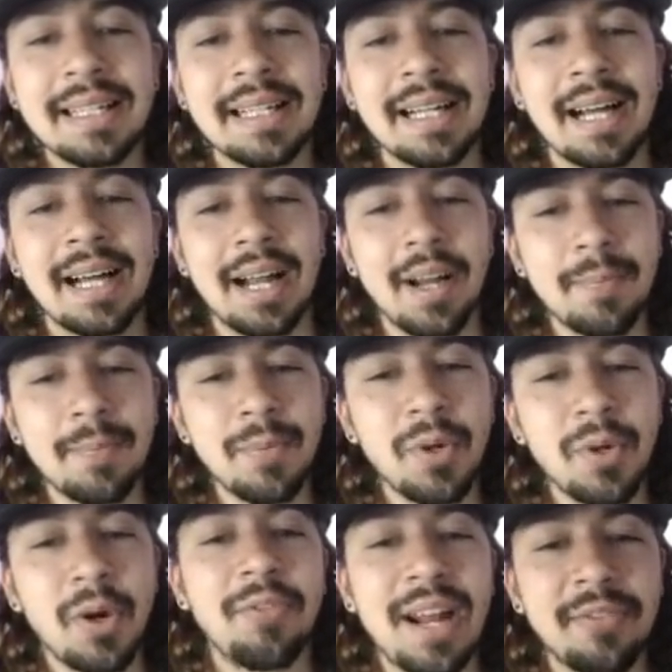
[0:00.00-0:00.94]
I'm not a
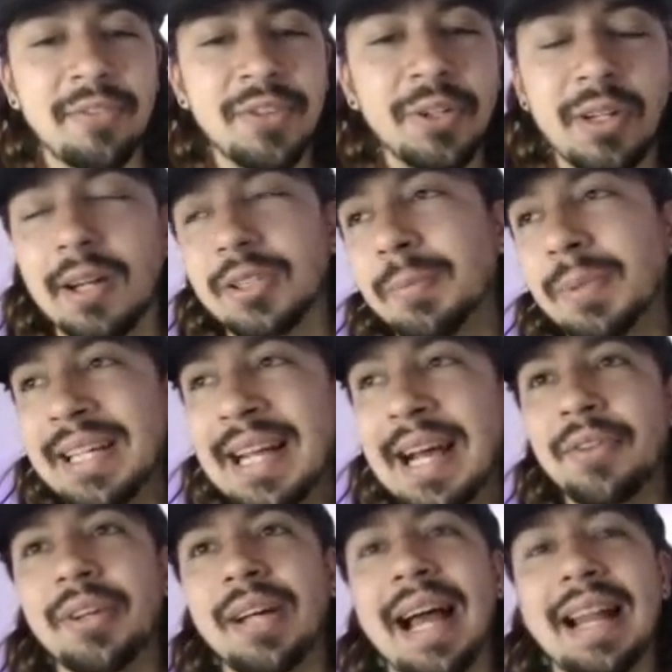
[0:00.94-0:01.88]
fan of Newcastle, but
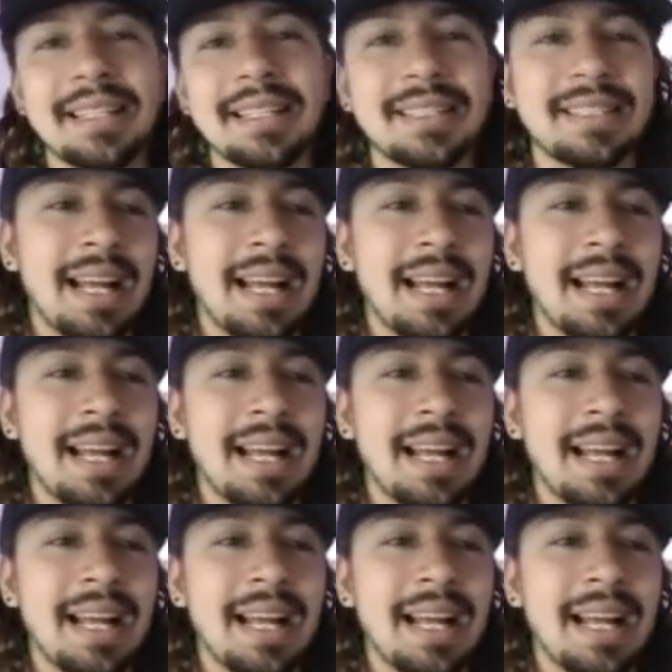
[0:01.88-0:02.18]
now that